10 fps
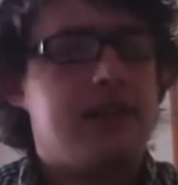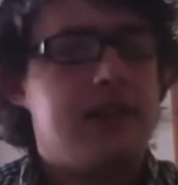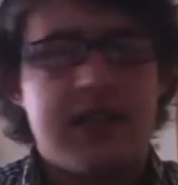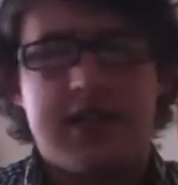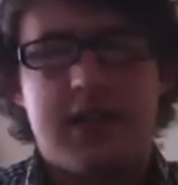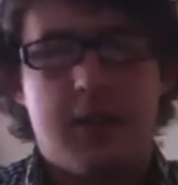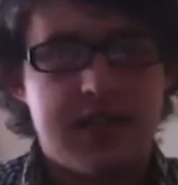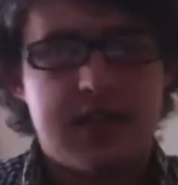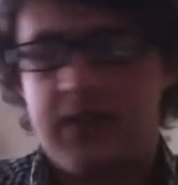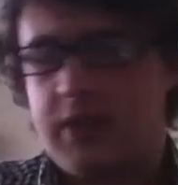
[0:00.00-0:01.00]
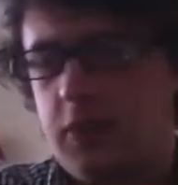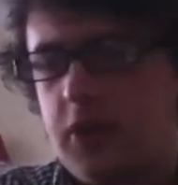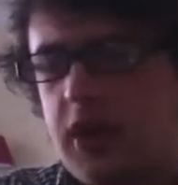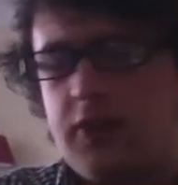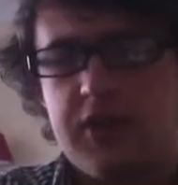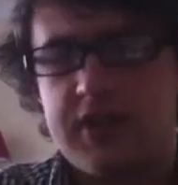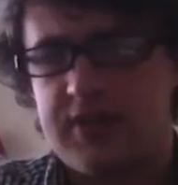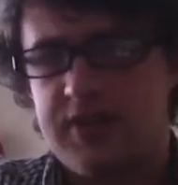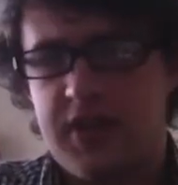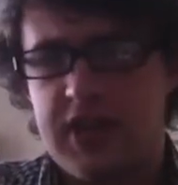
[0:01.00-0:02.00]
it's 7:30 in the morning. I've got this
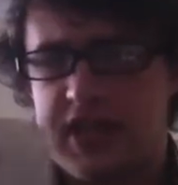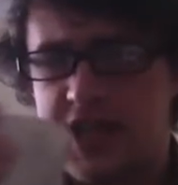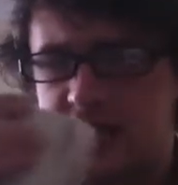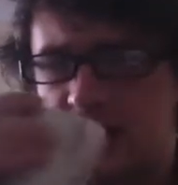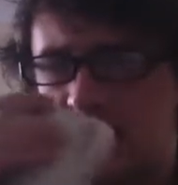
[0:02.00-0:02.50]
funky tasting